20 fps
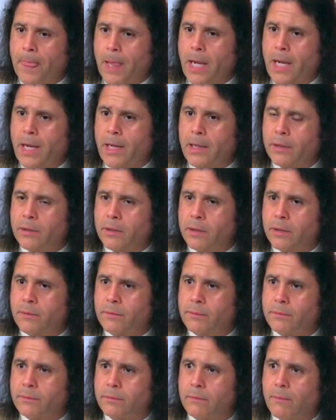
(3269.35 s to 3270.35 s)

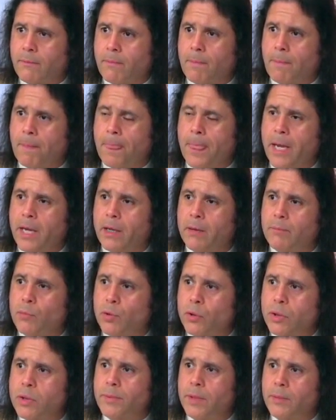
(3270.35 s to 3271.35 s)
And yeah,
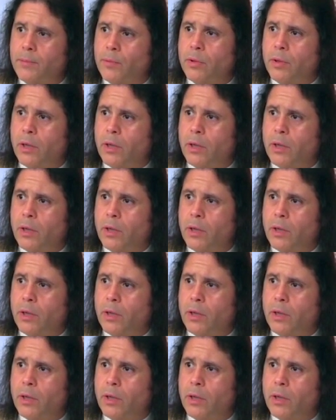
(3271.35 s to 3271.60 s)
most people